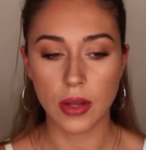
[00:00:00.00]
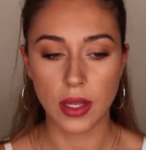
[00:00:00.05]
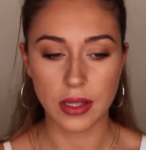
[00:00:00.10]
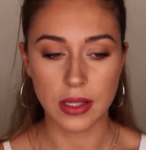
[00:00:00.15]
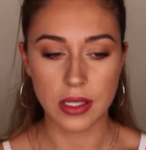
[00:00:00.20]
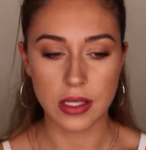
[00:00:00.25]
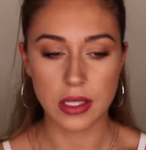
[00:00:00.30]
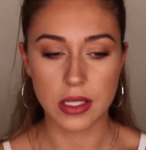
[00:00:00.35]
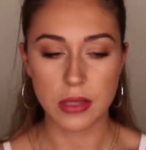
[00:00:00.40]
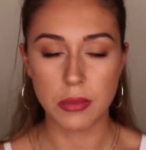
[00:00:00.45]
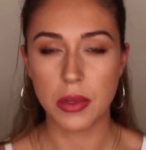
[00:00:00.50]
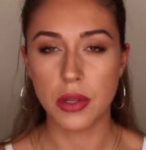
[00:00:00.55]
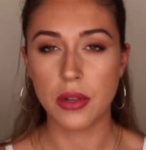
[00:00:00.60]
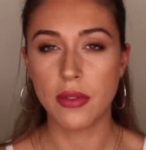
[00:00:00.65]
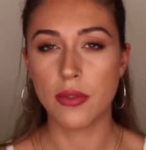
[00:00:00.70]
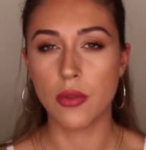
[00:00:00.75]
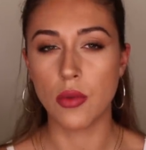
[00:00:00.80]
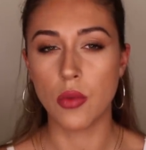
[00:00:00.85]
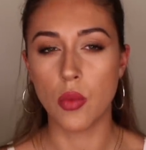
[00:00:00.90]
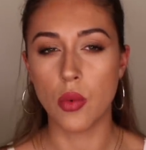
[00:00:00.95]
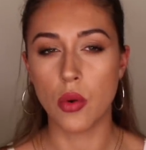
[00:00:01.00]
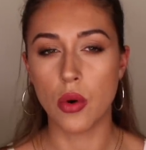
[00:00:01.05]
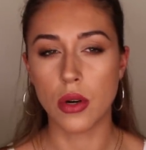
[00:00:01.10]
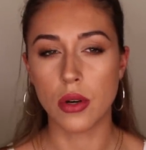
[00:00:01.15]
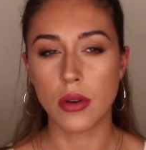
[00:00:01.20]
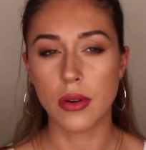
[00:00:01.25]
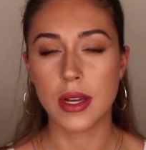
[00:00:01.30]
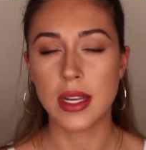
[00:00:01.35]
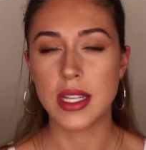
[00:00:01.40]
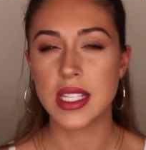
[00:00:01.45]
Like, there's this beautiful
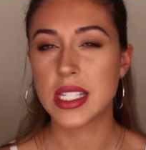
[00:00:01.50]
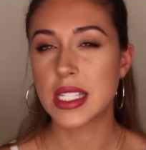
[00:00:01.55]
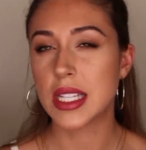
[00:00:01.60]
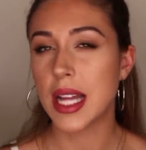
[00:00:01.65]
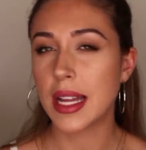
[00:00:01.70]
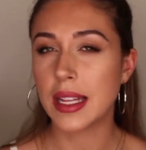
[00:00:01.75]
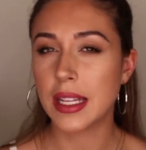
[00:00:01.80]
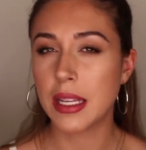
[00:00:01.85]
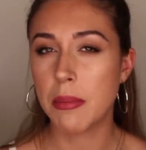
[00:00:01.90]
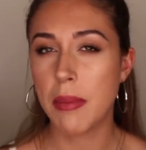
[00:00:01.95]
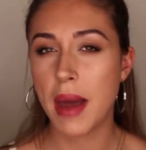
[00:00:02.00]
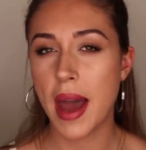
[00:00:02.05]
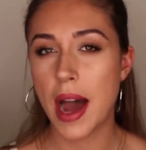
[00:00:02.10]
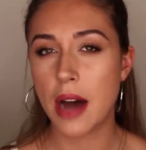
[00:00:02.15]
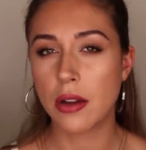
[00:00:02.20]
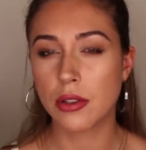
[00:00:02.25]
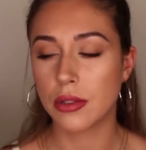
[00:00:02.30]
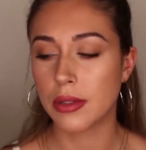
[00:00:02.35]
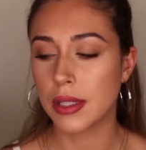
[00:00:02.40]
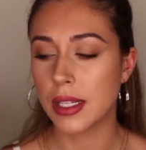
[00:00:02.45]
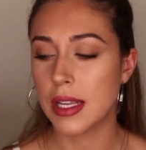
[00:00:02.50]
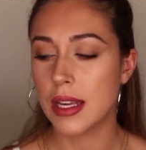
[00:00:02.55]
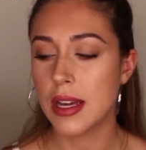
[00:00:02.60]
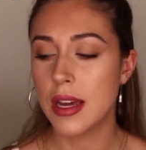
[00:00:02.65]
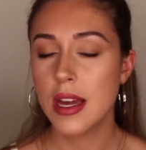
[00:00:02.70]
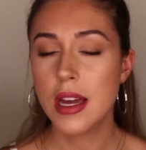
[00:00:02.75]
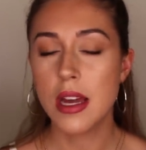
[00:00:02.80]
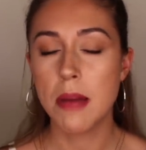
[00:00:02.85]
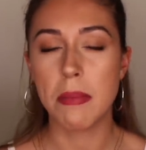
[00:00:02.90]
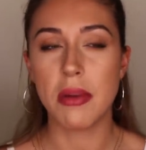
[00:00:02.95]
watery, slightly powdery,
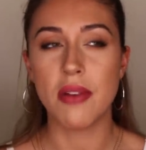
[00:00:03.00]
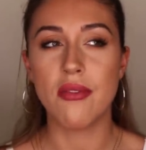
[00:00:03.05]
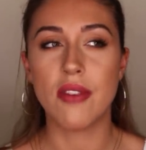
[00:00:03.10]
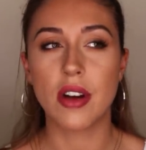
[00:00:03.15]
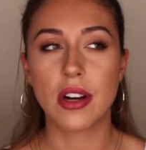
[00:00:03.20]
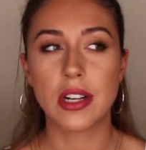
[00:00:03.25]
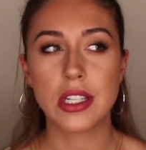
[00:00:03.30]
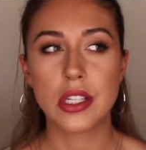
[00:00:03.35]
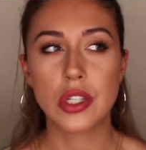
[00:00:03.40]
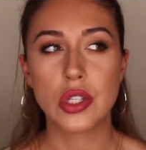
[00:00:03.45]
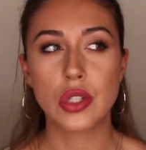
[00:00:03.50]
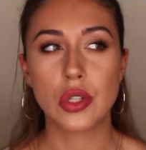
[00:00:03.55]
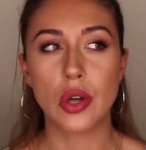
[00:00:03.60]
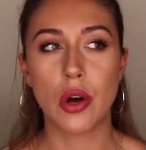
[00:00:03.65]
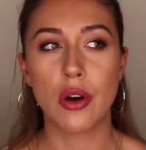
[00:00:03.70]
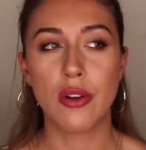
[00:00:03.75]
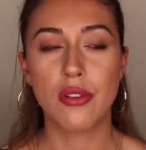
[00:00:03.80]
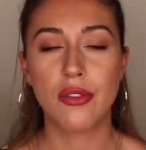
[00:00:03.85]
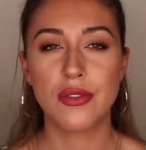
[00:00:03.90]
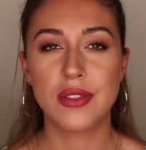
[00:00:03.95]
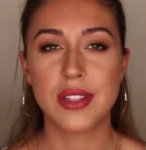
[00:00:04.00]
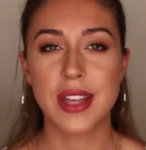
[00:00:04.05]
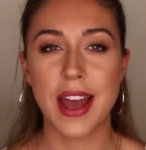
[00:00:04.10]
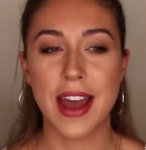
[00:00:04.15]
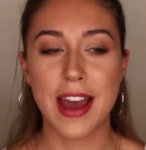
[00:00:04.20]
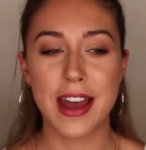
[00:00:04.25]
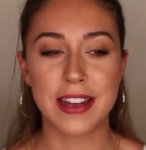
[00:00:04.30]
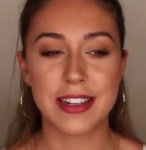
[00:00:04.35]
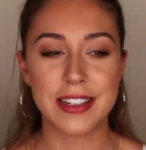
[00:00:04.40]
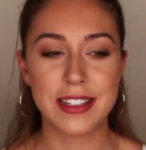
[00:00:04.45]
but very soft
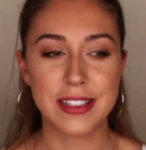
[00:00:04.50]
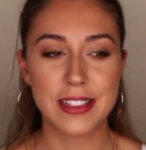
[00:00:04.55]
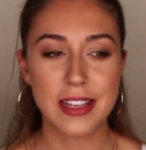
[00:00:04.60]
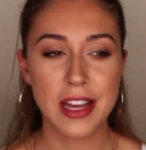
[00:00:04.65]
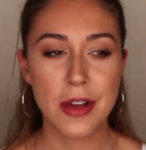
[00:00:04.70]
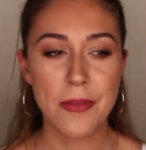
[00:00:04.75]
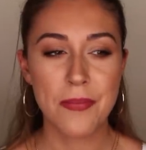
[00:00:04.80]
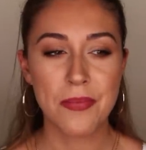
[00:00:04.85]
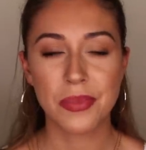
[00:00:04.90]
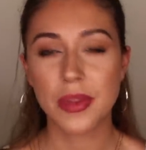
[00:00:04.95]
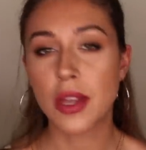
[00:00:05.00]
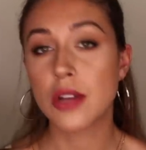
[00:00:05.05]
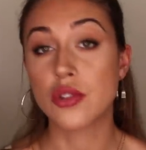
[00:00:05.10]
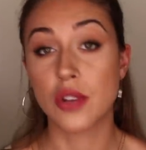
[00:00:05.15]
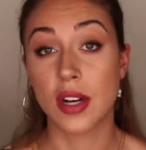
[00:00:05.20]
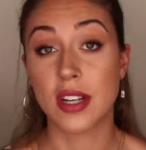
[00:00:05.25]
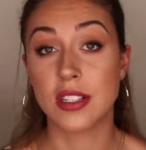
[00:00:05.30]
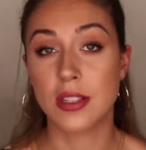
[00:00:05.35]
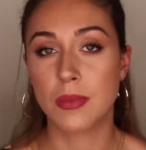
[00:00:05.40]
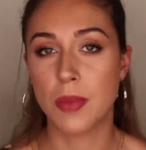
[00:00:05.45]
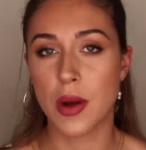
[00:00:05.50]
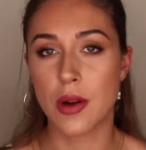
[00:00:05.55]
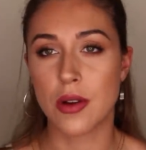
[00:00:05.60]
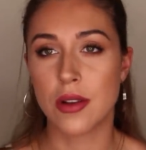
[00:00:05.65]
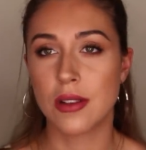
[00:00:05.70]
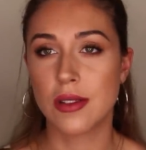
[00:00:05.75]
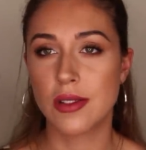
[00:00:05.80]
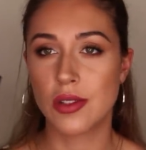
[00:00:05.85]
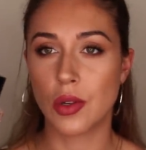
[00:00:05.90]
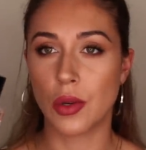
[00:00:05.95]
and
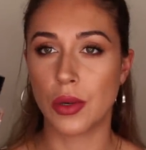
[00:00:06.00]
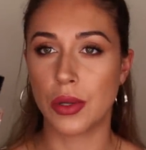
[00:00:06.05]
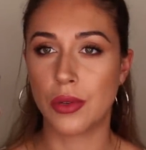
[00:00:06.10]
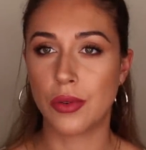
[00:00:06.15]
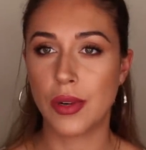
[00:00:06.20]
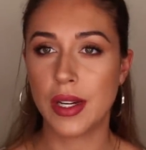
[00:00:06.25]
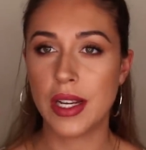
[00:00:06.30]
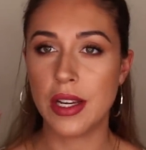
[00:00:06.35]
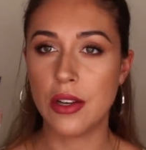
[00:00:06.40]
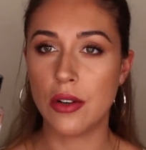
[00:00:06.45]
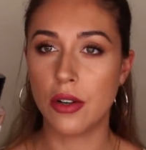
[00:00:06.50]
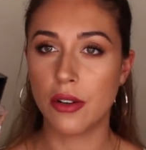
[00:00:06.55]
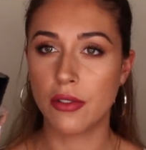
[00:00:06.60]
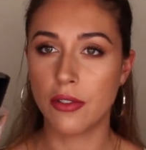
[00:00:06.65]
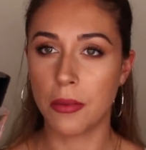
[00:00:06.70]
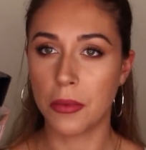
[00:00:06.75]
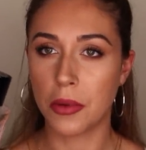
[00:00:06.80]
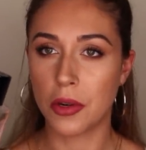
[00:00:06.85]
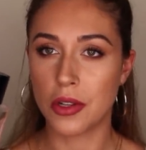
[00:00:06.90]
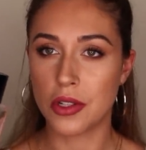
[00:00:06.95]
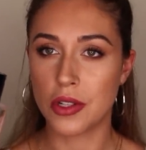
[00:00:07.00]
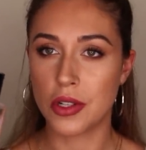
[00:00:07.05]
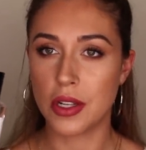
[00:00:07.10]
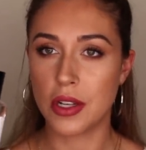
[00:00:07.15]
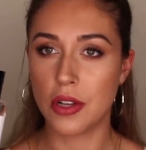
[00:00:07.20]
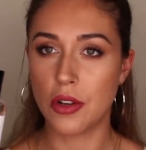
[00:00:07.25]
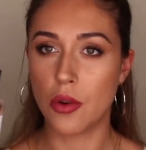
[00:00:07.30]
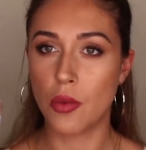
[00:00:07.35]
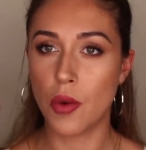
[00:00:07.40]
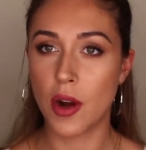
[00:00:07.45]
transparent. So Gris Dior from Christian
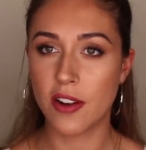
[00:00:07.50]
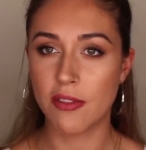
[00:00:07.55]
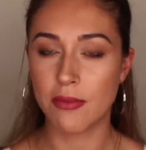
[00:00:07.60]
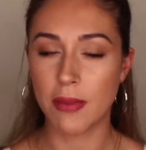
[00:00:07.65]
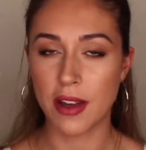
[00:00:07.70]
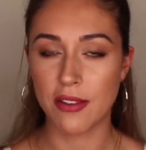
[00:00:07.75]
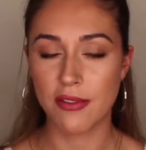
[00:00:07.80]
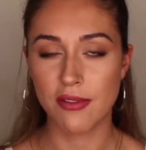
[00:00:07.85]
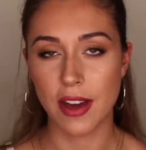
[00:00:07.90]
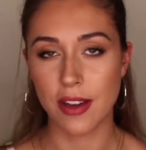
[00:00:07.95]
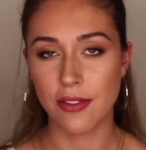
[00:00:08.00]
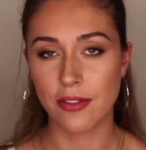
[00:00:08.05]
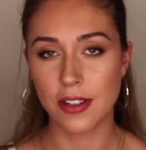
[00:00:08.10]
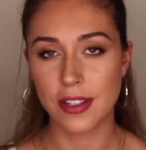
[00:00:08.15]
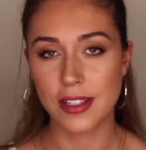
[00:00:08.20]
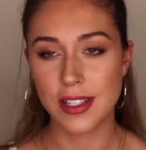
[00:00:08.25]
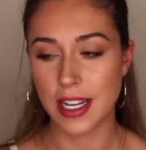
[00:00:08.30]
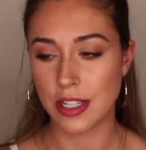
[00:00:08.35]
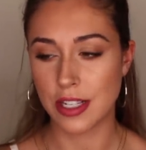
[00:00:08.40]
Dior, one of my favorites